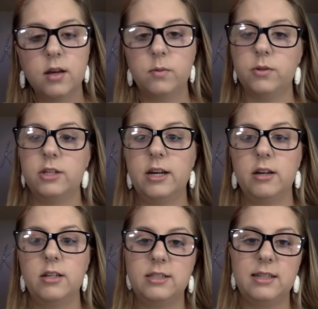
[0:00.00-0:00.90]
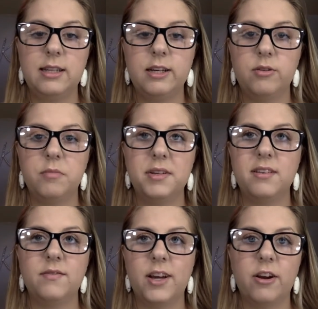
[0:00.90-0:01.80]
which I honestly think would
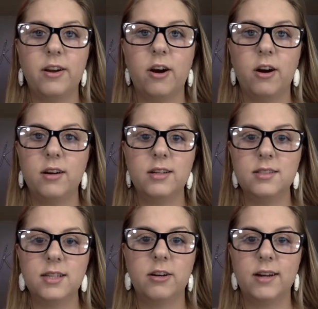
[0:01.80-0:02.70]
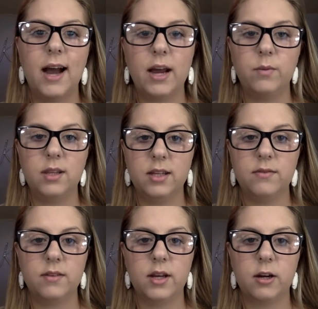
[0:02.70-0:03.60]
be very hard considering I would live
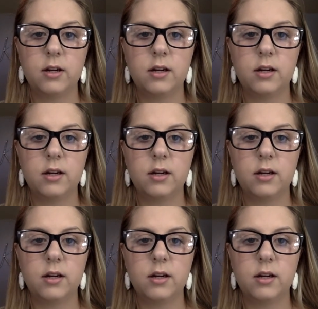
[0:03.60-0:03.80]
there.